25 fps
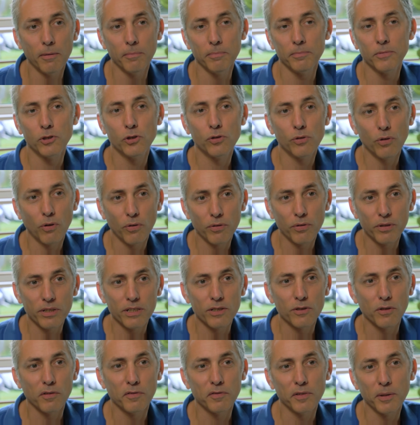stories
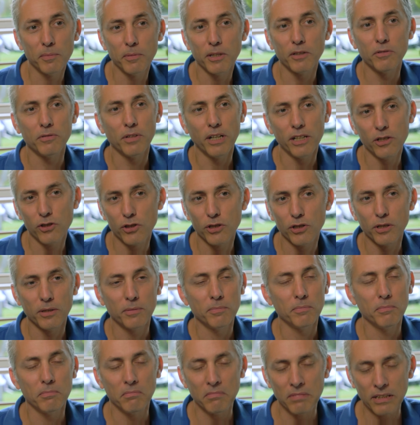of
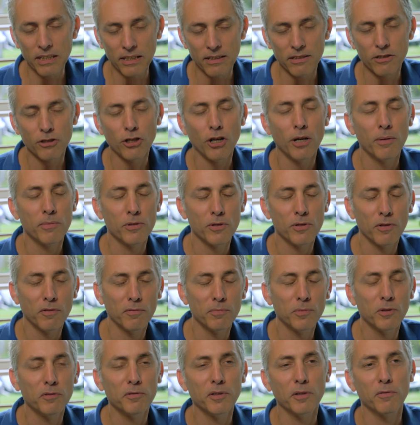immigration in terms of
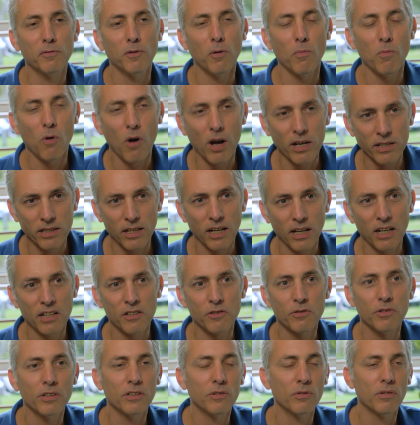moving from one
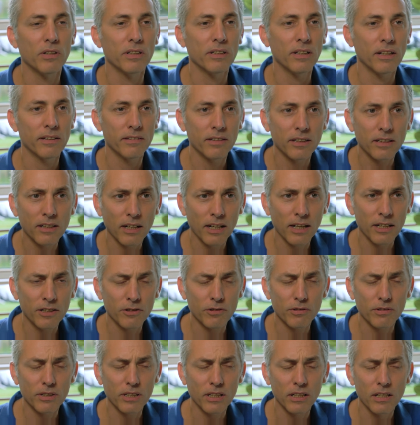country to another
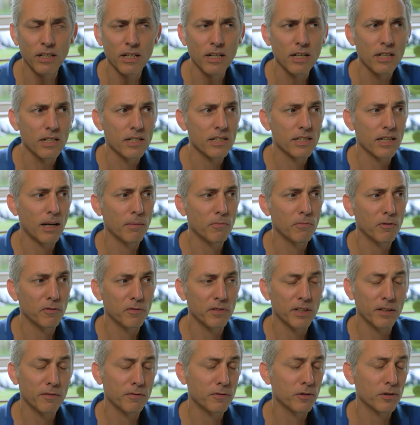country. Some of
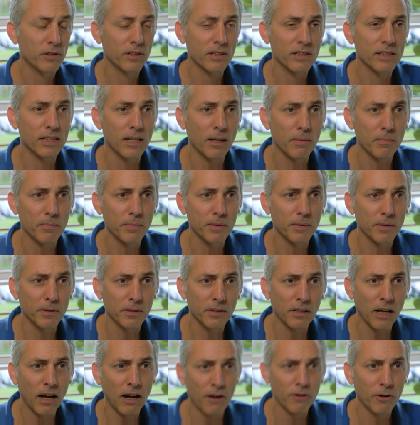them, for
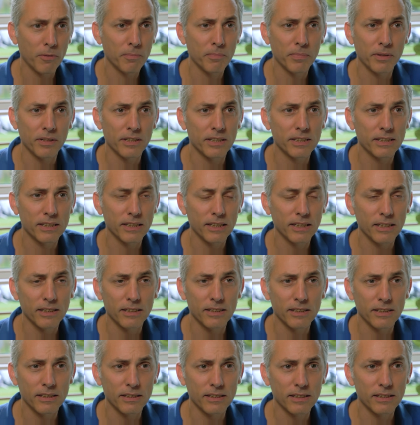example, Arab
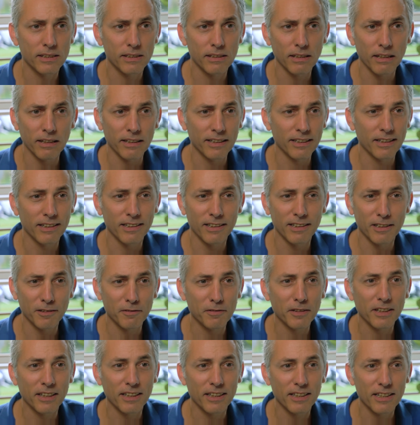Palestinians
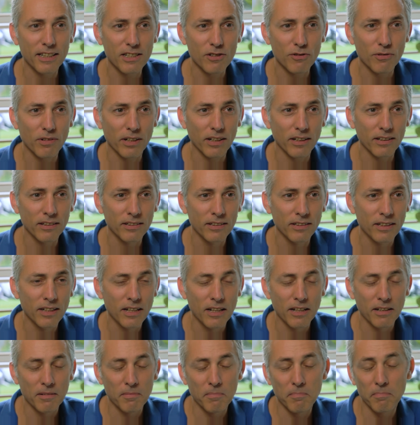living in Israel,
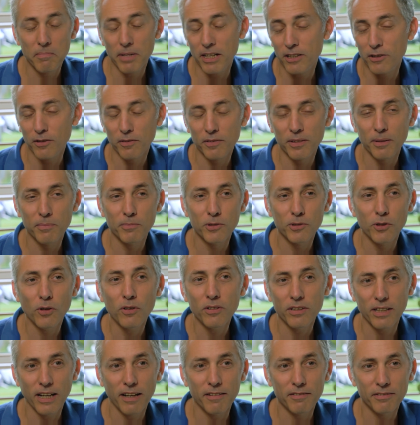many of them
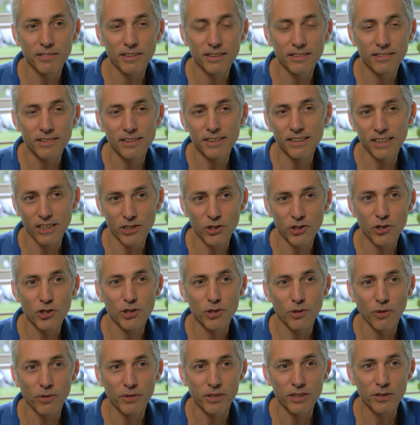don't have such
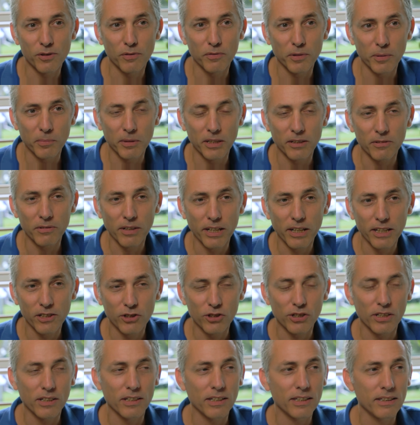stories of
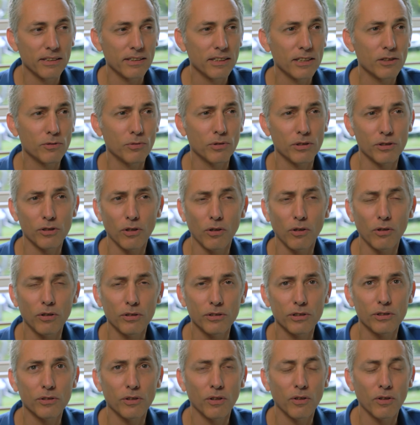immigration, and this was
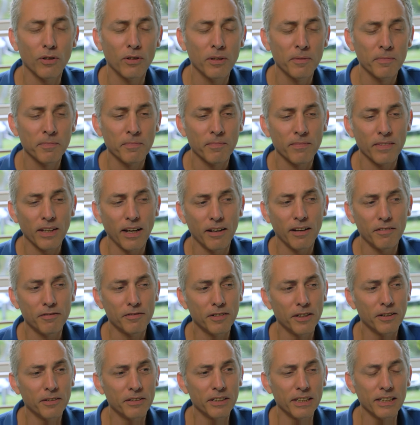also a
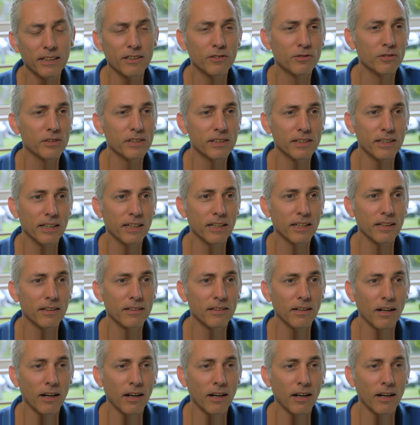very interesting